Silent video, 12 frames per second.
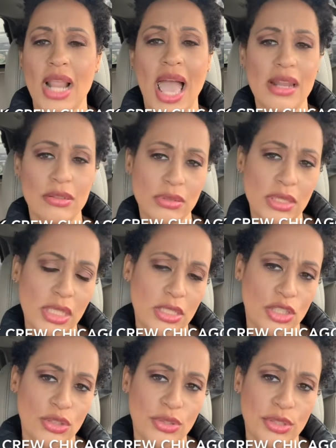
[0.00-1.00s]
I don't
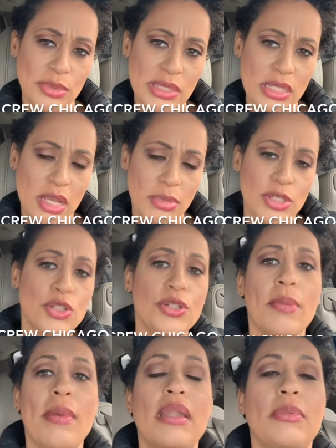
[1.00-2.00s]
think Junior was there, but
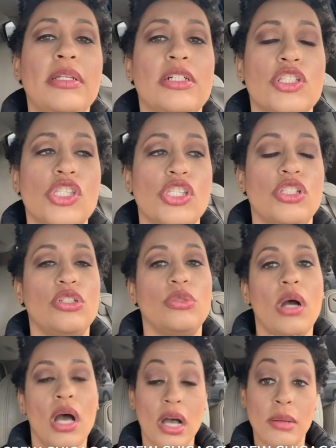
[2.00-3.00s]
Junior might have been there
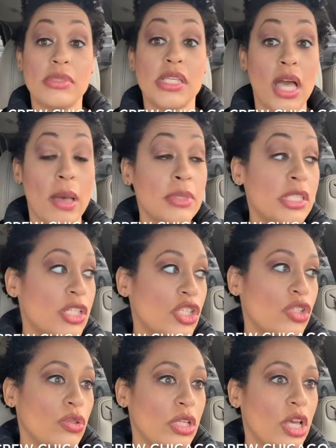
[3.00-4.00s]
too. Um, to come into the
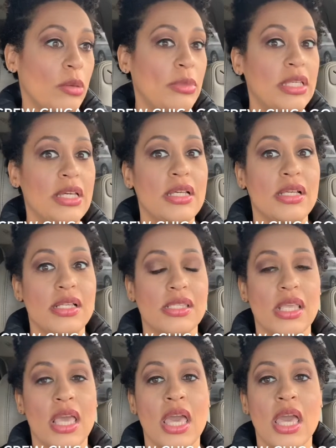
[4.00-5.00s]
studio because
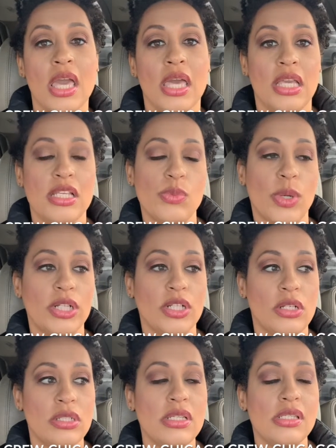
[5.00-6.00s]
he's working
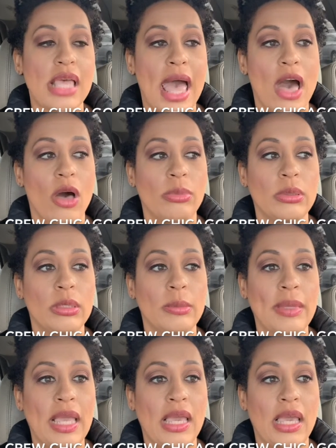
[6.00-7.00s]
on his
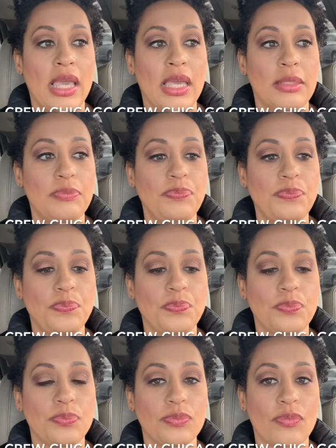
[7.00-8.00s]
album and
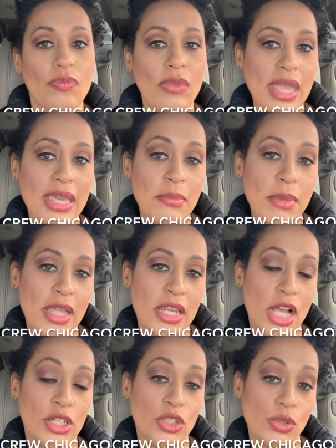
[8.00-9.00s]
he made
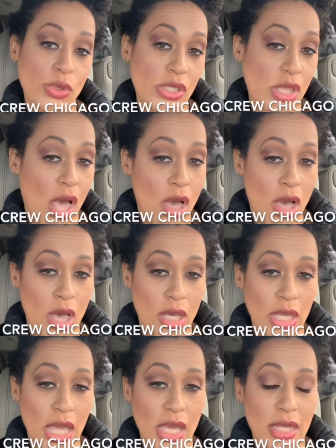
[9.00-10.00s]
a new
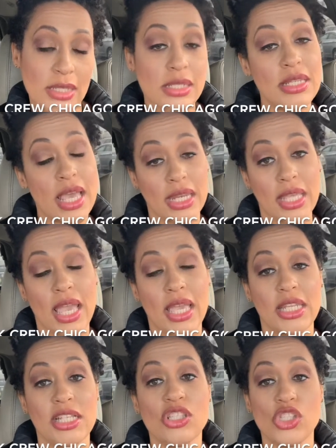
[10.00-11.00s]
song
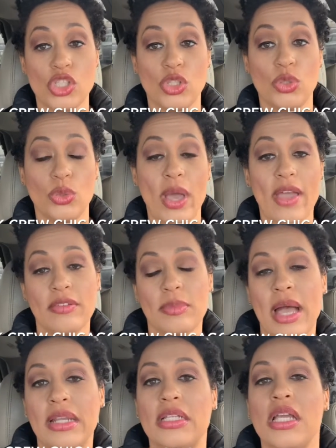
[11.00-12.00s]
dedicated to
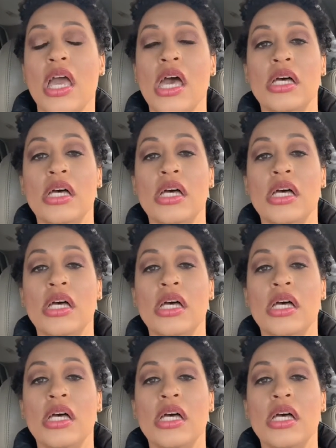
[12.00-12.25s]
everybody